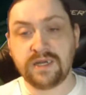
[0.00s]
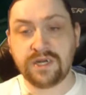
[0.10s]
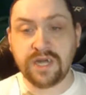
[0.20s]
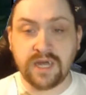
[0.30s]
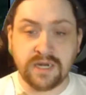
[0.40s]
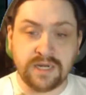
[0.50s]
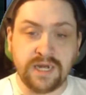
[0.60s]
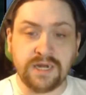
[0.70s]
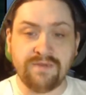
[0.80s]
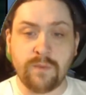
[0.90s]
Shin,
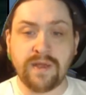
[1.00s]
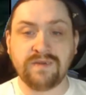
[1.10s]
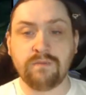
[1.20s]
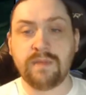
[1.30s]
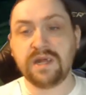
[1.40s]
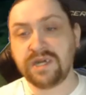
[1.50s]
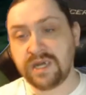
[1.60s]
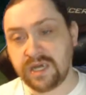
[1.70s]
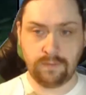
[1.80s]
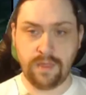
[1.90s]
teaching him ways of magic.
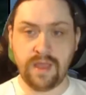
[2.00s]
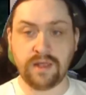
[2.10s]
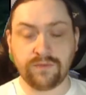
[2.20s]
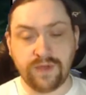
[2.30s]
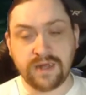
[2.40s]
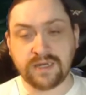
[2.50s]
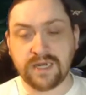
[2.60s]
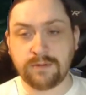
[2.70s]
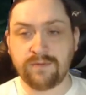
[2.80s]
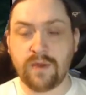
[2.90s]
His friends
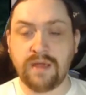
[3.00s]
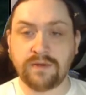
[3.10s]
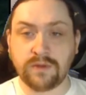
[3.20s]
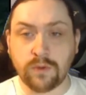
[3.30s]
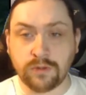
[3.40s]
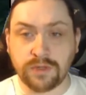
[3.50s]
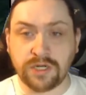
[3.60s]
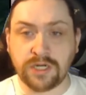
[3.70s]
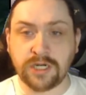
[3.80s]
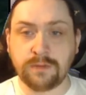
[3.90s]
teach him a way of
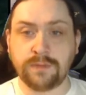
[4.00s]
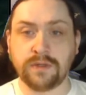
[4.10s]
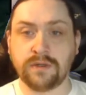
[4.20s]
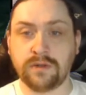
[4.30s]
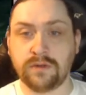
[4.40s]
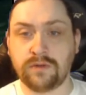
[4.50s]
swordsmanship and